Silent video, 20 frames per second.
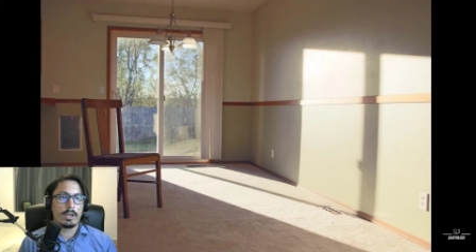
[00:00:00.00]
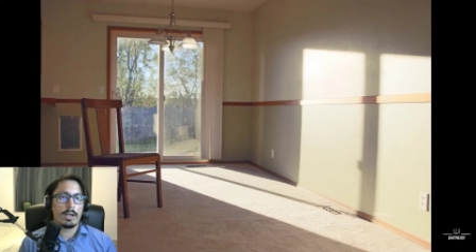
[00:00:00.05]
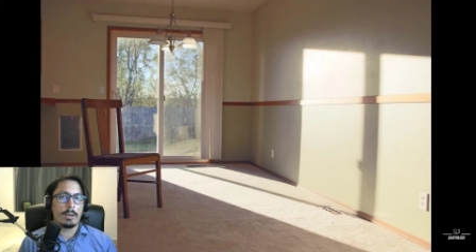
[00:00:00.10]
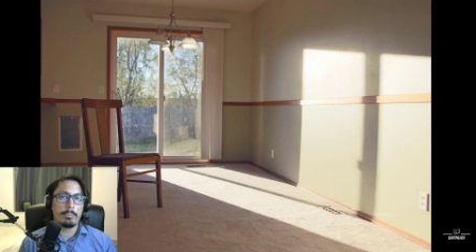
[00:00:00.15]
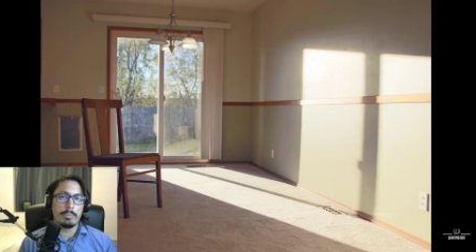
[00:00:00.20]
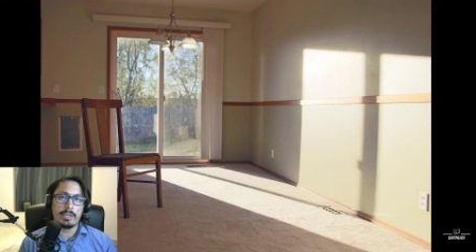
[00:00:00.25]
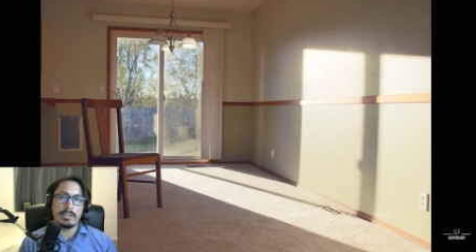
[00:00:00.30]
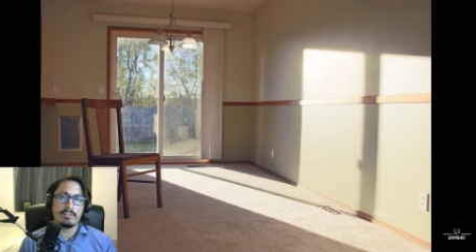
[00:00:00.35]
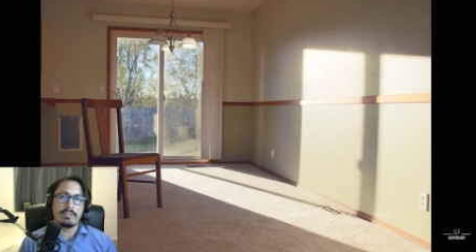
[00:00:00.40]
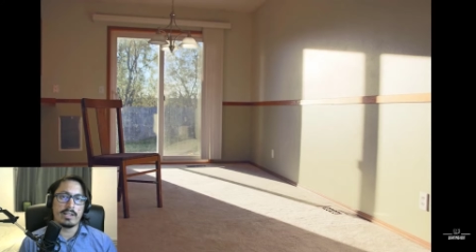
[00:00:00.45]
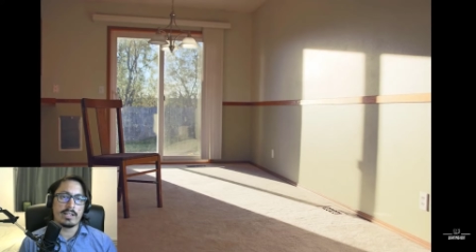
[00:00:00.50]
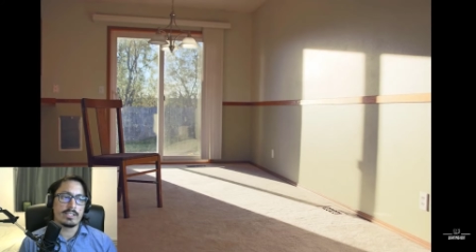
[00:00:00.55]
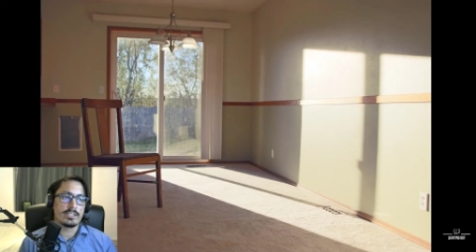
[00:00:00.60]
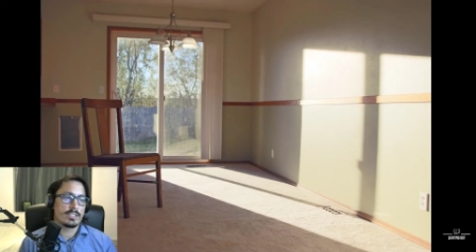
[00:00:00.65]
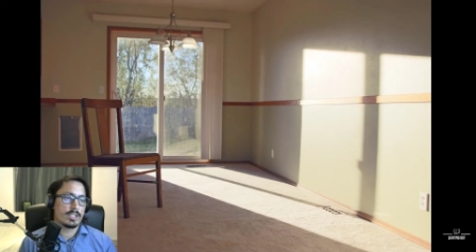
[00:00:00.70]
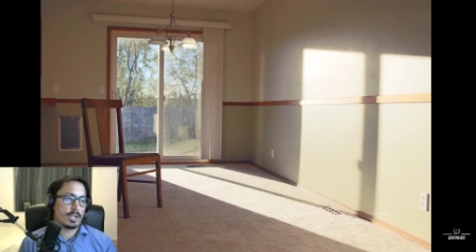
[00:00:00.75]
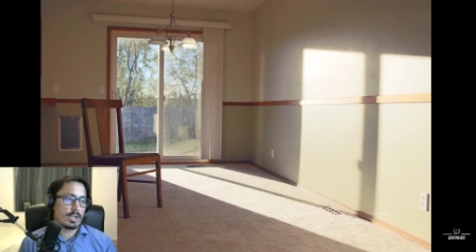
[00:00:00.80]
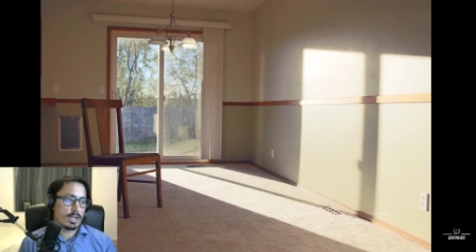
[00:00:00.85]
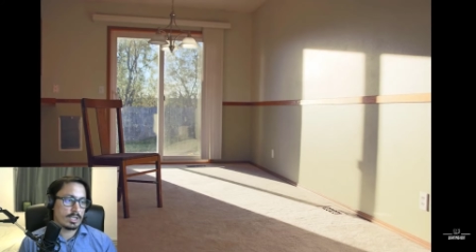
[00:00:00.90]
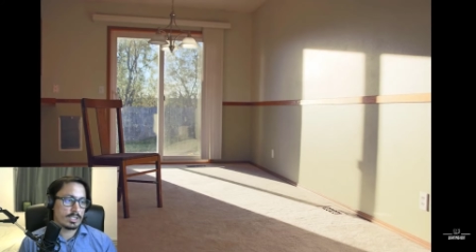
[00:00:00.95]
I believe that's
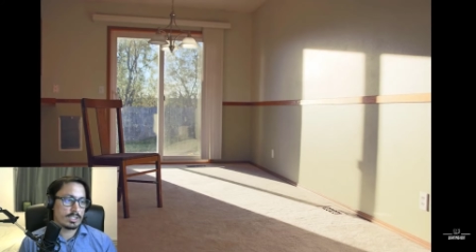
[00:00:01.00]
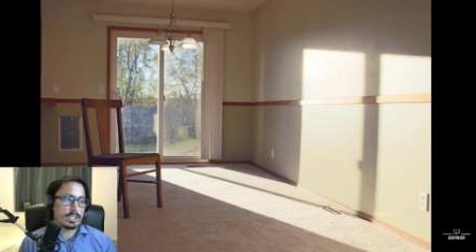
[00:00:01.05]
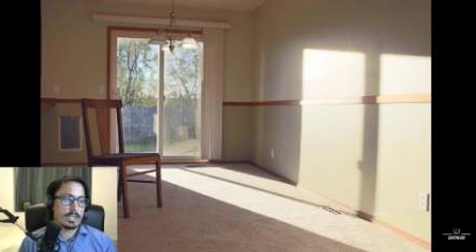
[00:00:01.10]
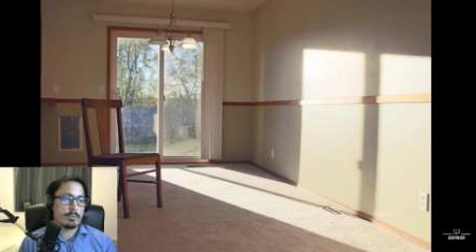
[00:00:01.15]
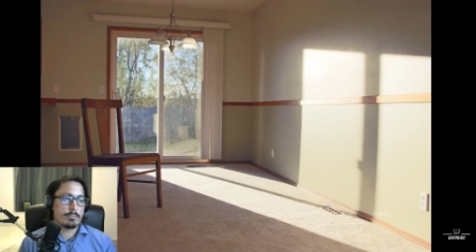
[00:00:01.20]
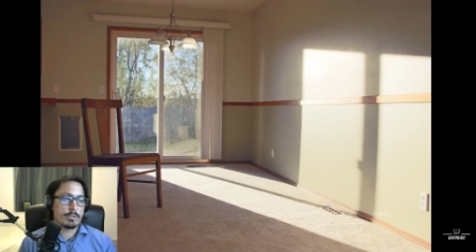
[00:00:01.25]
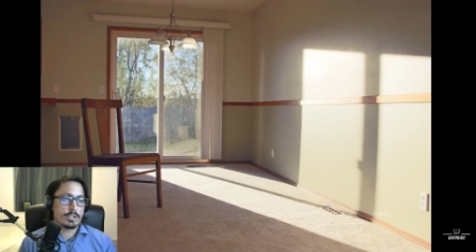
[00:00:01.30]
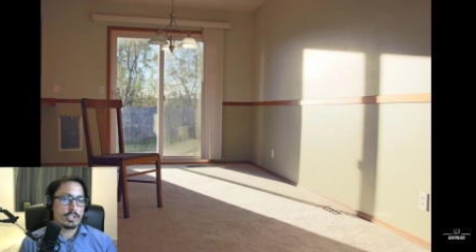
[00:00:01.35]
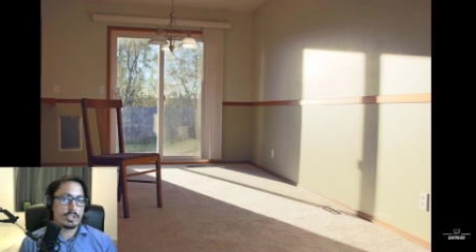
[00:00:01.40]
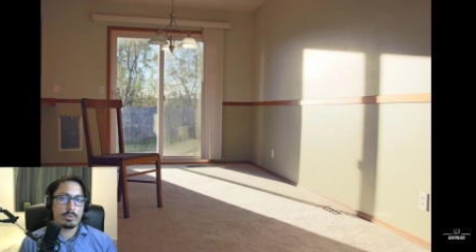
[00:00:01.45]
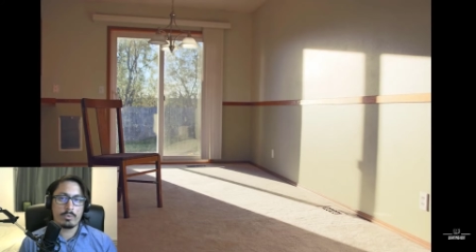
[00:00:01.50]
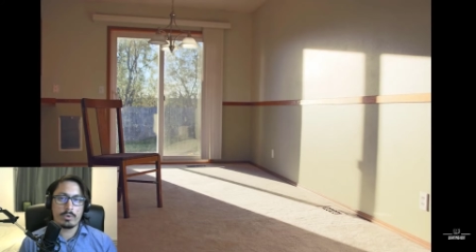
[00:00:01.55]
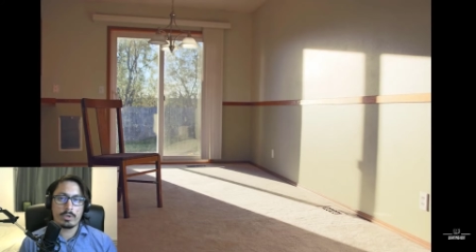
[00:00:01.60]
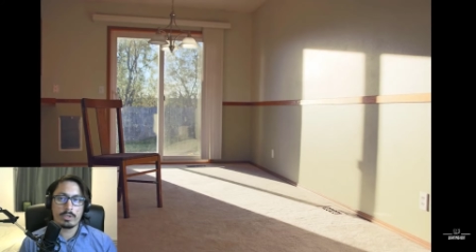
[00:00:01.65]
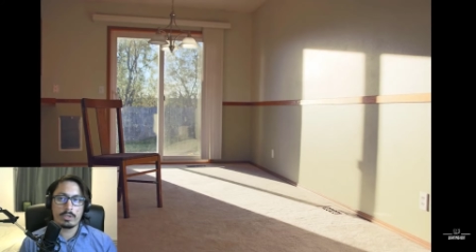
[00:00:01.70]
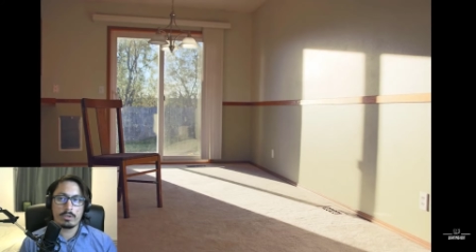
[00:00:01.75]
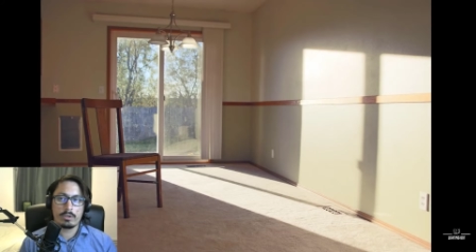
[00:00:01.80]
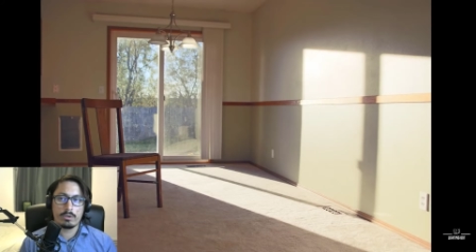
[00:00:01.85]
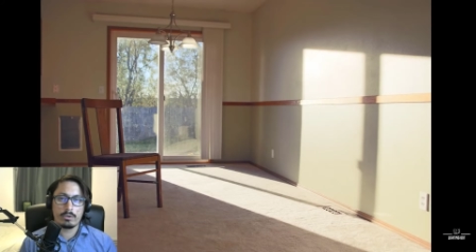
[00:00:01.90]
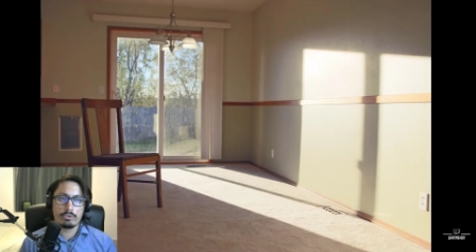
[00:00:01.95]
the last image I
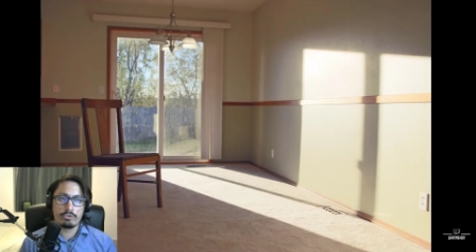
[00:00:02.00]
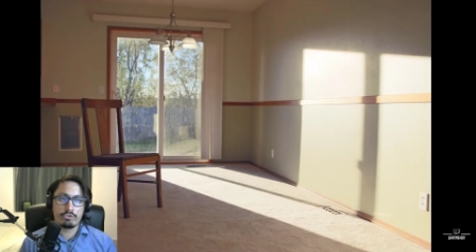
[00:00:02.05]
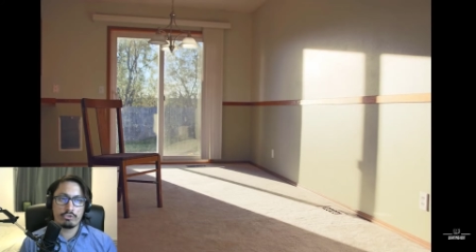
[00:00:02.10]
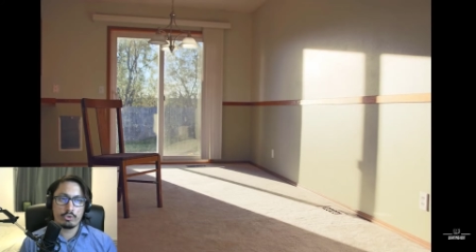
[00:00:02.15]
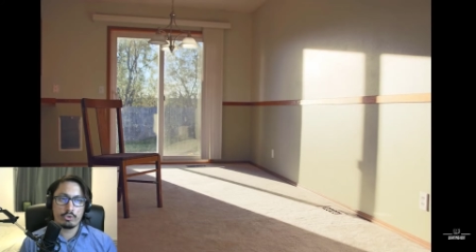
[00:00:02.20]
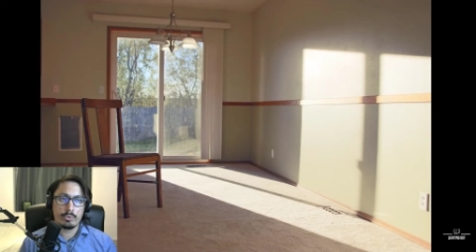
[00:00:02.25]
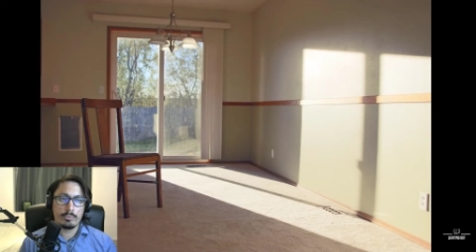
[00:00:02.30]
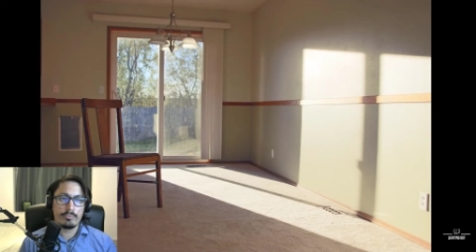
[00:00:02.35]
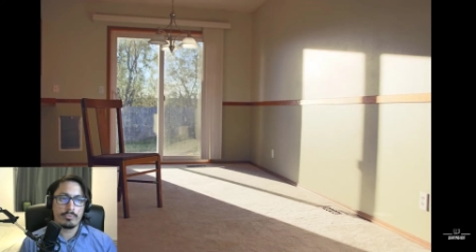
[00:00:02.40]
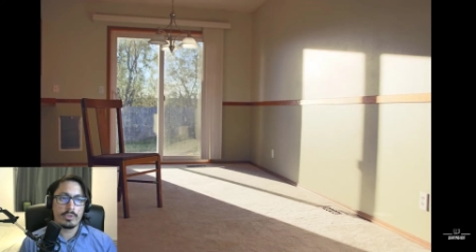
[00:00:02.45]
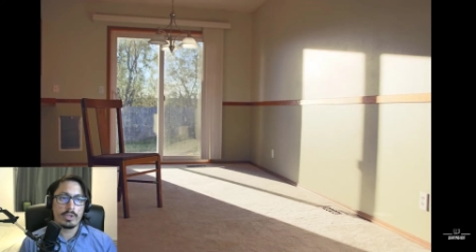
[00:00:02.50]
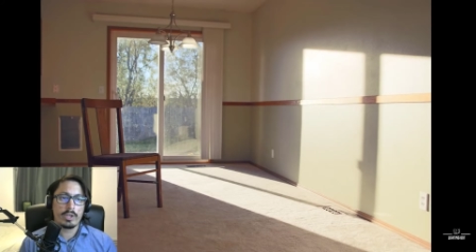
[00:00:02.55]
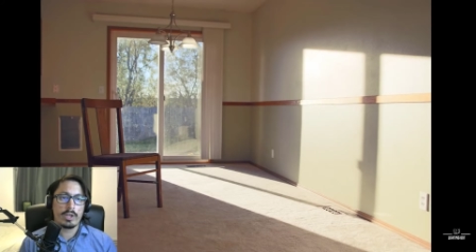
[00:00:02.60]
want to go through.